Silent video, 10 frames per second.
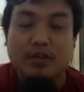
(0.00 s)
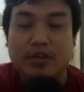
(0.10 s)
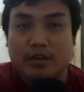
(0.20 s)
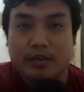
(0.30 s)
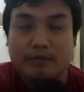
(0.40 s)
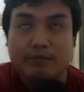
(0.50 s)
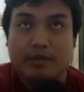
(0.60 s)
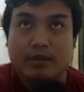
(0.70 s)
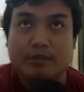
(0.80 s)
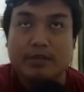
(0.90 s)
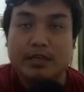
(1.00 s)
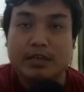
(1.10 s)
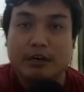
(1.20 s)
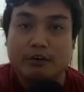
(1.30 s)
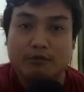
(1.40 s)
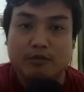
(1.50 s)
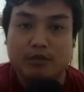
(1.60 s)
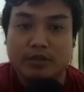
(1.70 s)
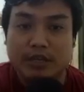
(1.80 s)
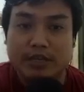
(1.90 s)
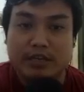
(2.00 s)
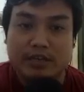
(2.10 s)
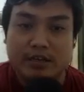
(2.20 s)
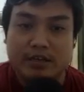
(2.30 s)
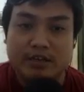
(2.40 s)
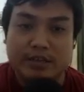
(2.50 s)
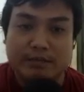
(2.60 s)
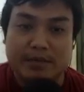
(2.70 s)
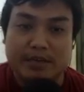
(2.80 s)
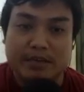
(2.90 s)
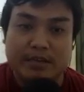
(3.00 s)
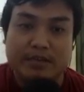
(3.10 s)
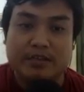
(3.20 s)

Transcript: it will be outputting an image, right?